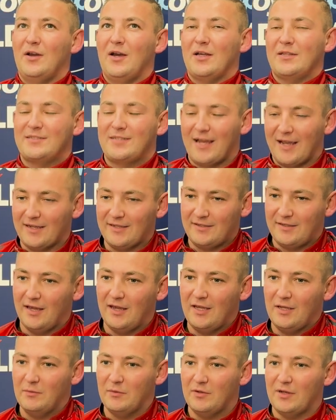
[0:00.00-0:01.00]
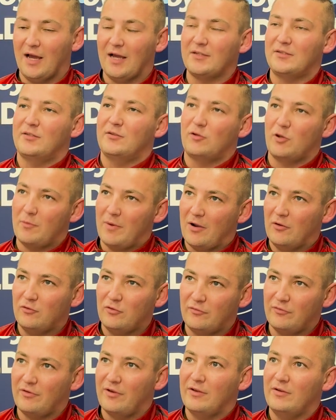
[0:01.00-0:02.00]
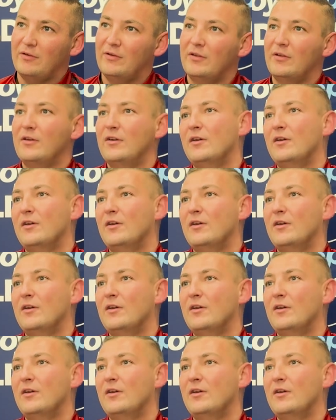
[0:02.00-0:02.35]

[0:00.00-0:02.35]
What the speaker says: tight game and actually come out on the other end.